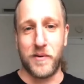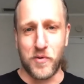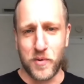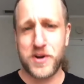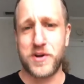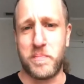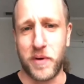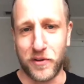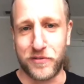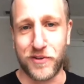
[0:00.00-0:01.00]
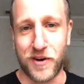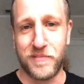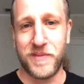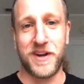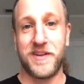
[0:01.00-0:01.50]
well, where are you built from?
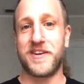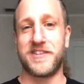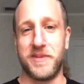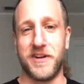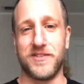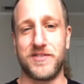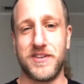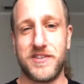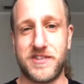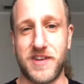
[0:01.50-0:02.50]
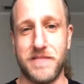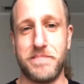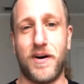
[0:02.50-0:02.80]
And he looks at me and goes, St.